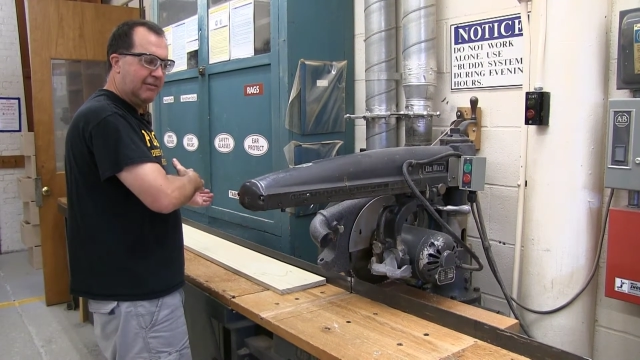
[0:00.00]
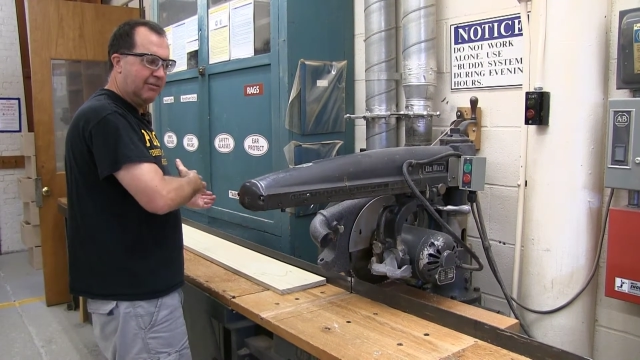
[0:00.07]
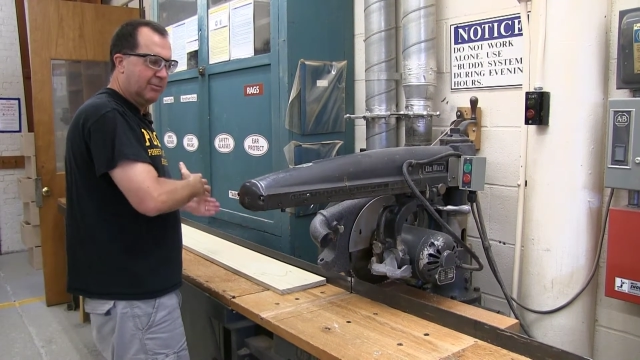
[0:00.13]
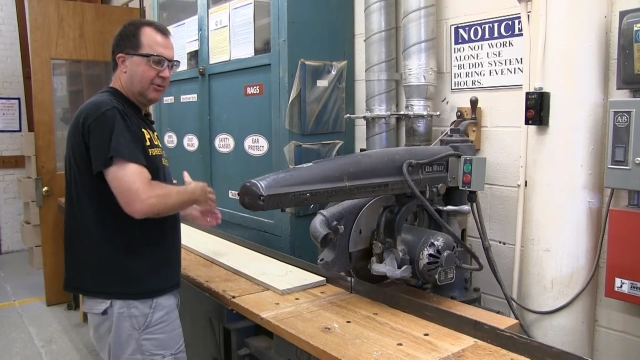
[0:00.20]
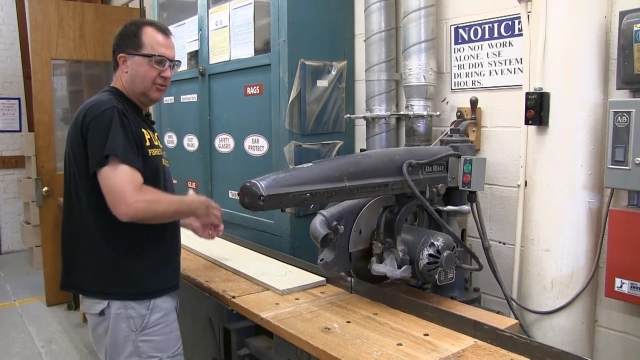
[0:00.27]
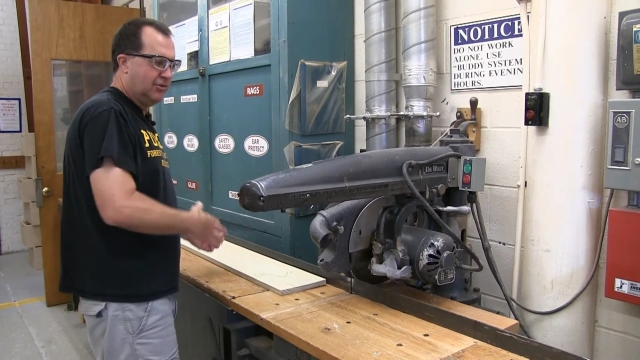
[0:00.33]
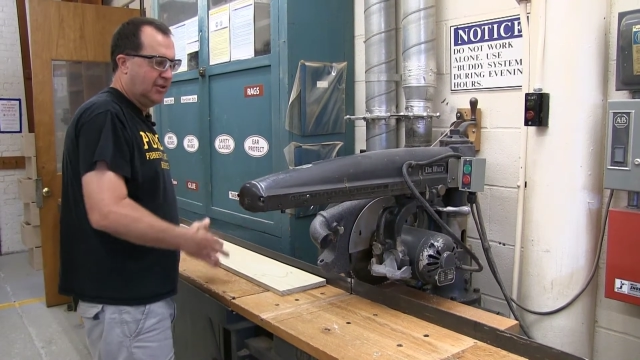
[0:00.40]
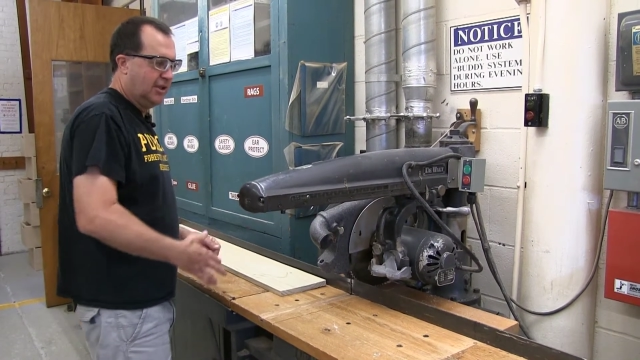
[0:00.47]
of
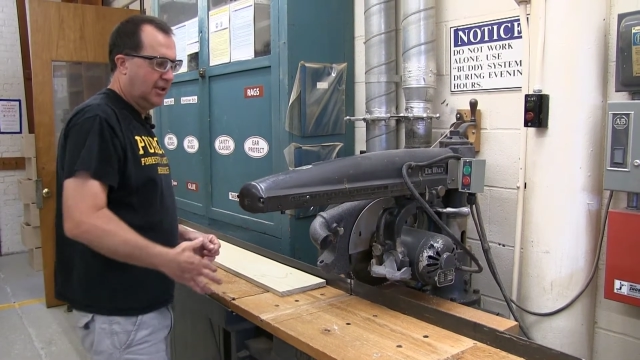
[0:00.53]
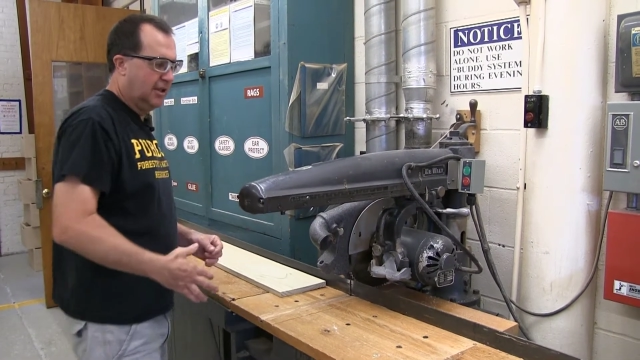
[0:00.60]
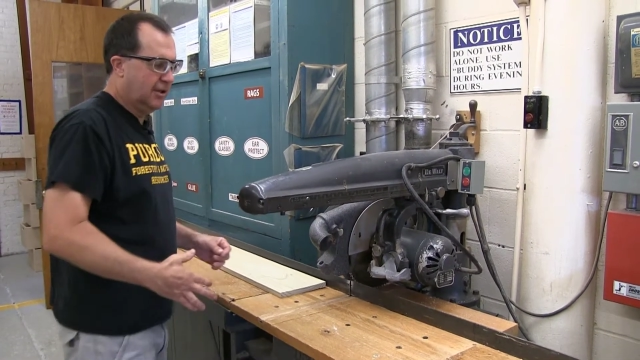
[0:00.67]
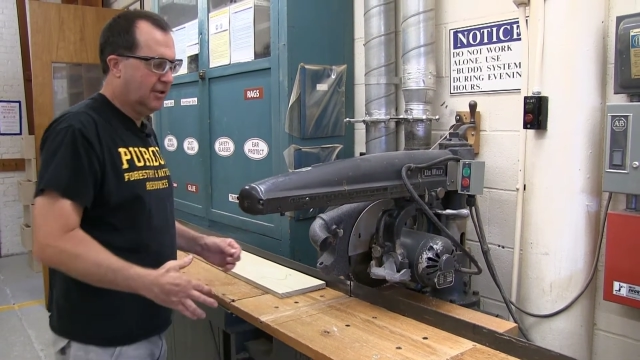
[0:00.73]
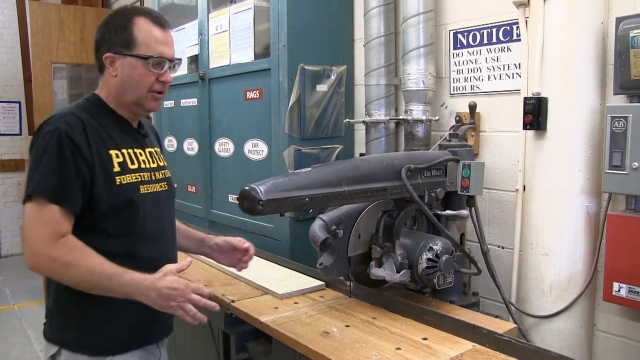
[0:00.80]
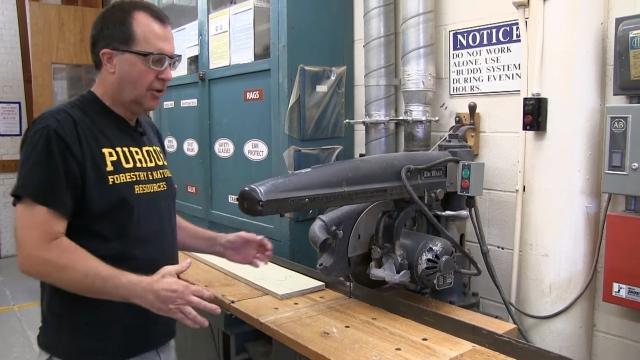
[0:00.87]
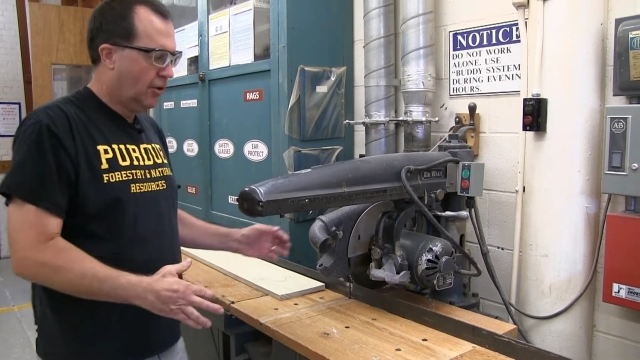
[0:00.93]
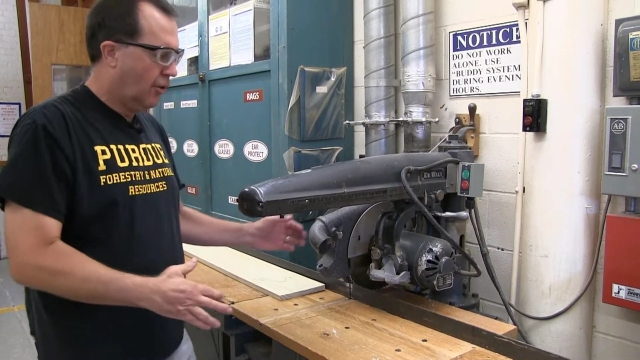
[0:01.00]
the
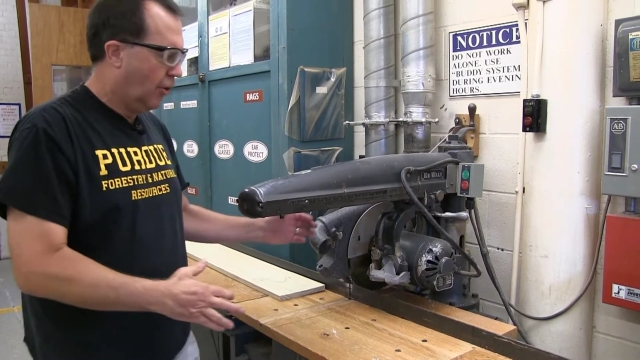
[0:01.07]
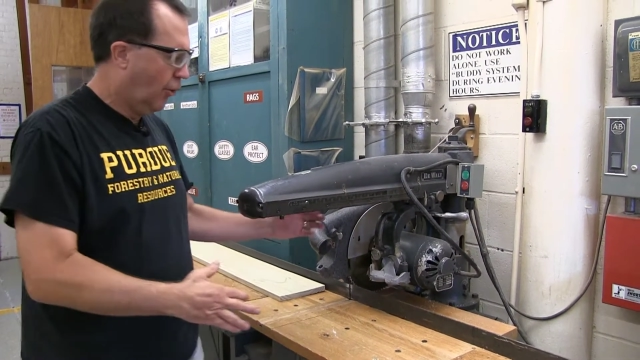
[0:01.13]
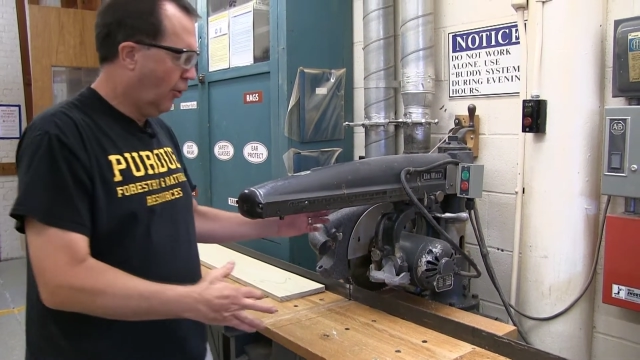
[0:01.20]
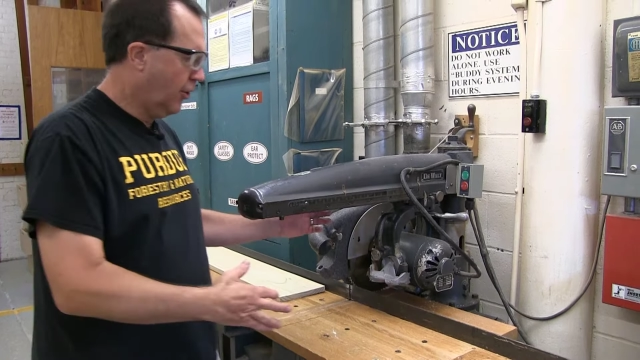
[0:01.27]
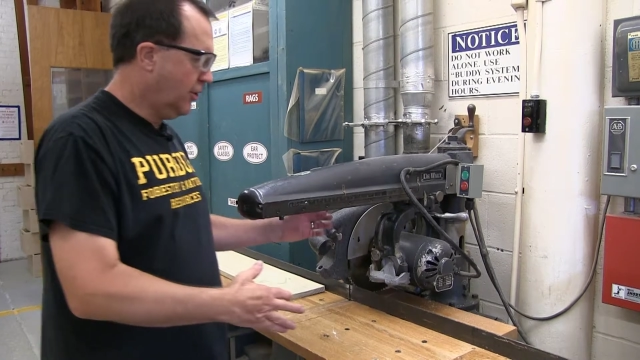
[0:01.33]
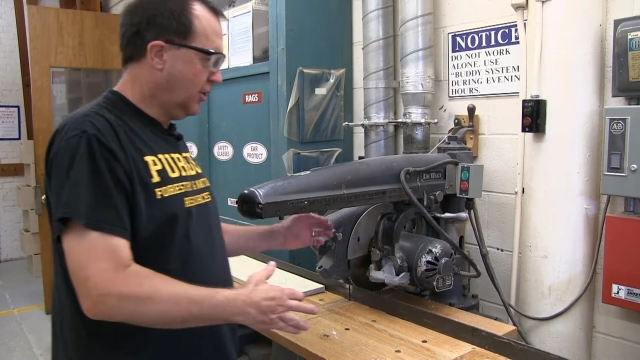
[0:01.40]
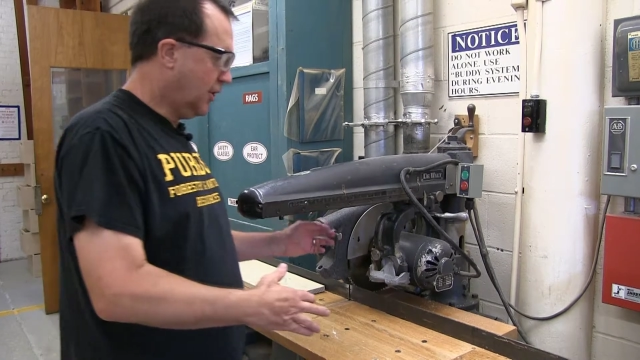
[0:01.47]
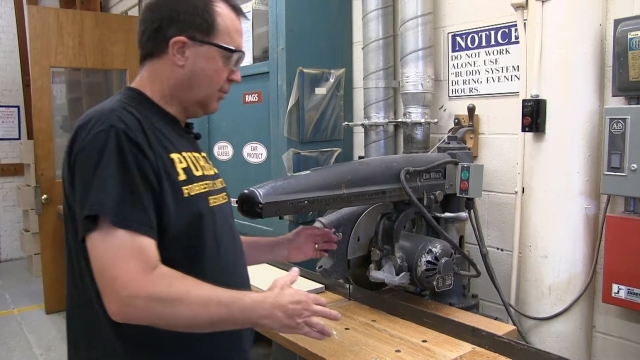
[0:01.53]
machine,
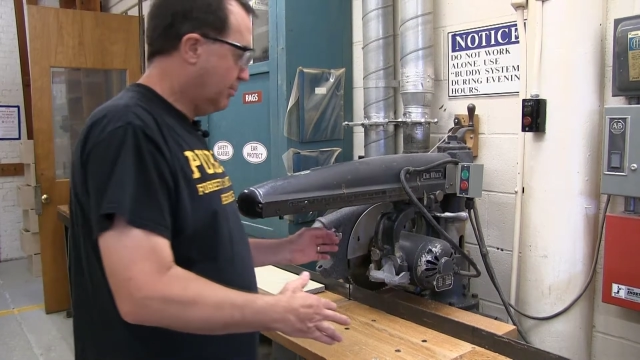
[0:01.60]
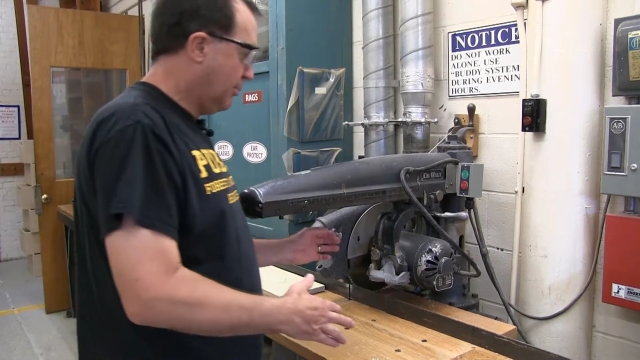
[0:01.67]
or you can